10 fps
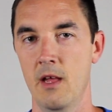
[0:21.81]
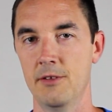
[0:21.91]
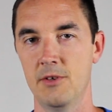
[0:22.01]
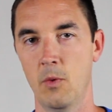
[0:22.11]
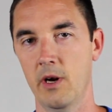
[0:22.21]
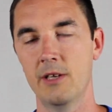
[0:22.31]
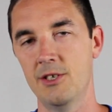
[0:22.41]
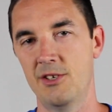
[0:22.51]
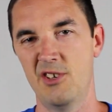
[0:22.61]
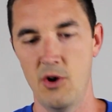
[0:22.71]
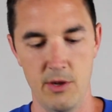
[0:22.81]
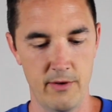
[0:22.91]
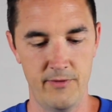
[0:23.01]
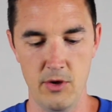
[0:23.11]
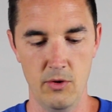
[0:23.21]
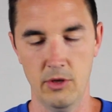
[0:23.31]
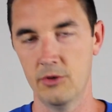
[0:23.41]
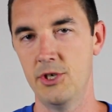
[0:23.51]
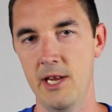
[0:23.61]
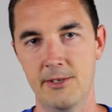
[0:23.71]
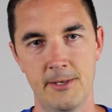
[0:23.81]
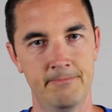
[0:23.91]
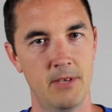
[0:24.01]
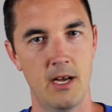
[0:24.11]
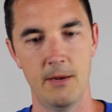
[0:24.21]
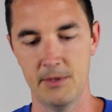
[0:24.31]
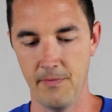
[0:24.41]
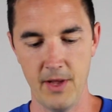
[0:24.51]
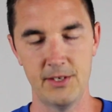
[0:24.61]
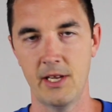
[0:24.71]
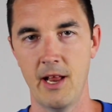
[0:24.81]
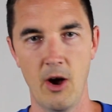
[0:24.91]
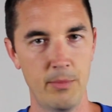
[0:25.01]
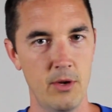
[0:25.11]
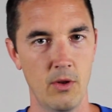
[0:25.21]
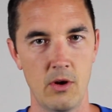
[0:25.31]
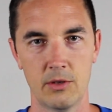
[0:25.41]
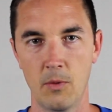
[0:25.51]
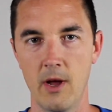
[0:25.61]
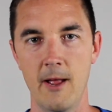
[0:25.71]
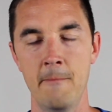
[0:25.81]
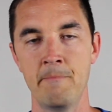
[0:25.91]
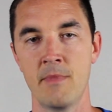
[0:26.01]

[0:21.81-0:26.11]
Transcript: And so we're going to just show you a few little cheats, um, some things that can help you along the way,